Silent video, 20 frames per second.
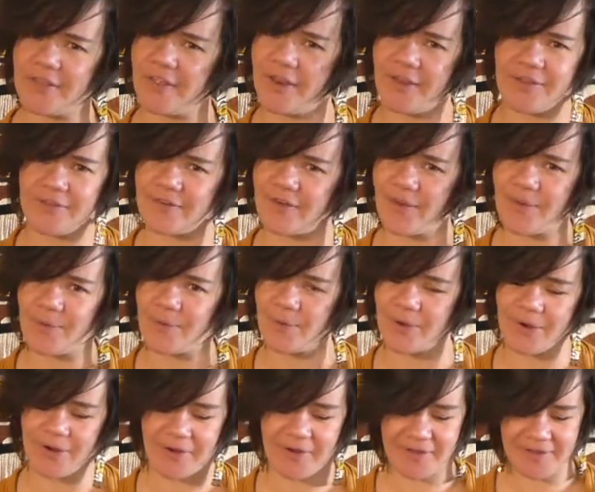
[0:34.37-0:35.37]
that is not a
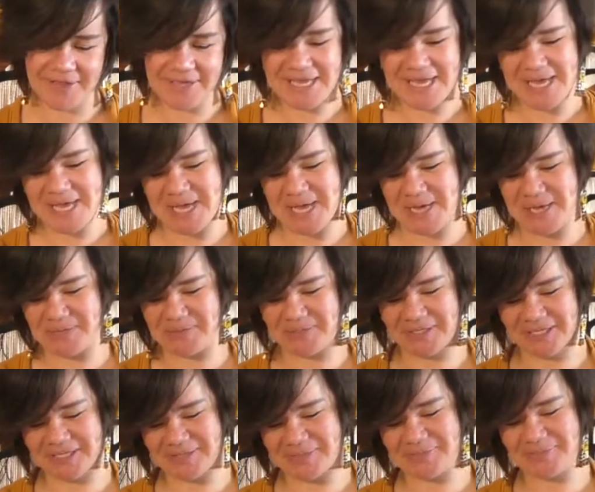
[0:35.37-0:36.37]
word. We're
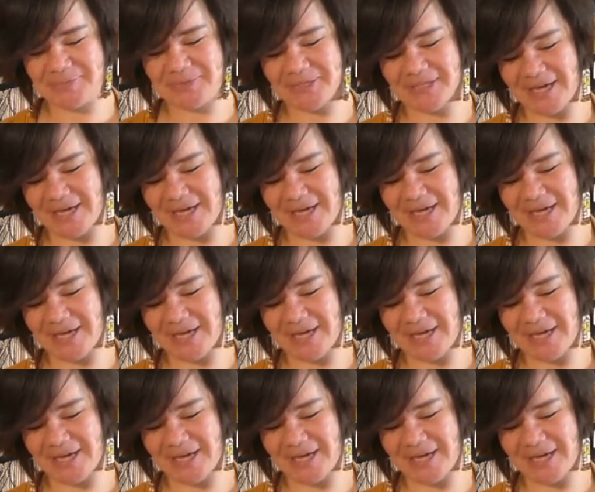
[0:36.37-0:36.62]
going to pull